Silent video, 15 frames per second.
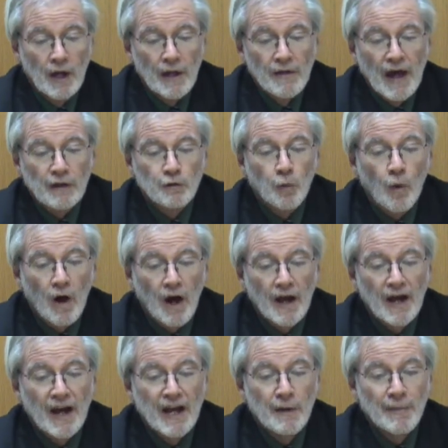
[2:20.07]
And that's
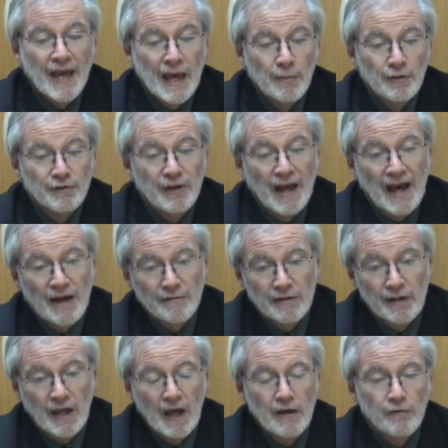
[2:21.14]
why I am able to
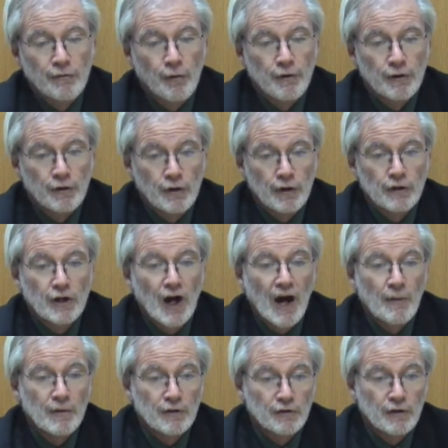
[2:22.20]
advocate for the good,
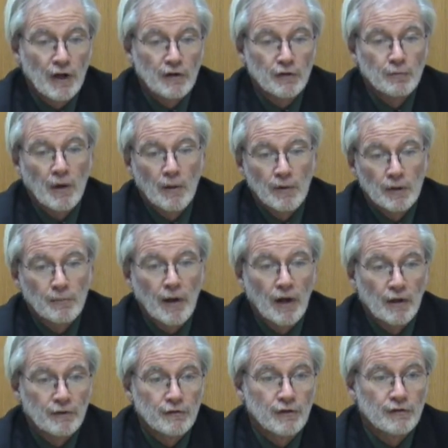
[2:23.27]
common-sense public
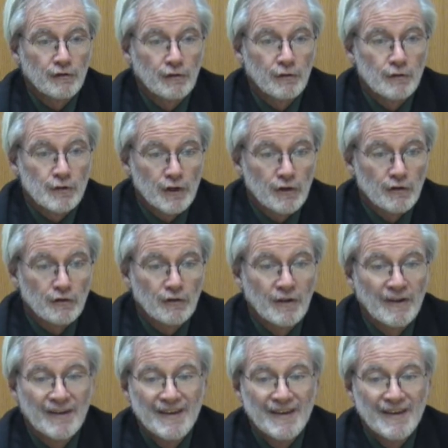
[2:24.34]
policy solutions